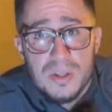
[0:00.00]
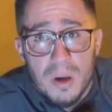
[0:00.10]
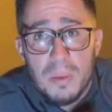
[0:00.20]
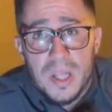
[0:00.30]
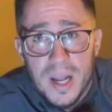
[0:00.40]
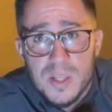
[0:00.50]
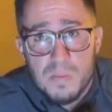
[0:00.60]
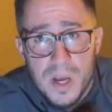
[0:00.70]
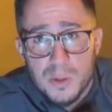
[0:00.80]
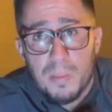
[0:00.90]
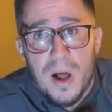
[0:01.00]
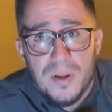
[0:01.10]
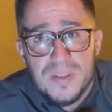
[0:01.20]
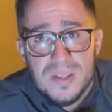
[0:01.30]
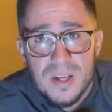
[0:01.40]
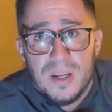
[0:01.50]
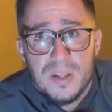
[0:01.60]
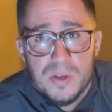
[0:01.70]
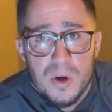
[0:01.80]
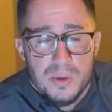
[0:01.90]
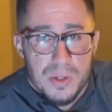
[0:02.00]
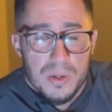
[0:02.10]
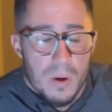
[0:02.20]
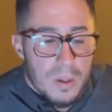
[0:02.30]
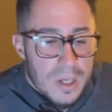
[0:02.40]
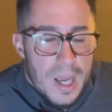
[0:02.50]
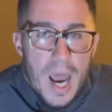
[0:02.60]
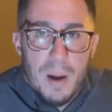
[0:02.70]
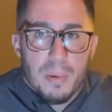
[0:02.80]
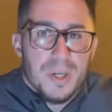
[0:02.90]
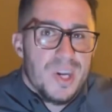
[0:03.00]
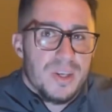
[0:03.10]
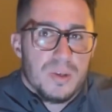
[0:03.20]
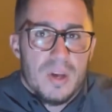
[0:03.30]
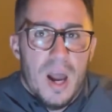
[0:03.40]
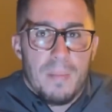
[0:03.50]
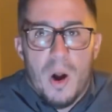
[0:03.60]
going to be the next metropolitan city in this country. So I appreciate your time.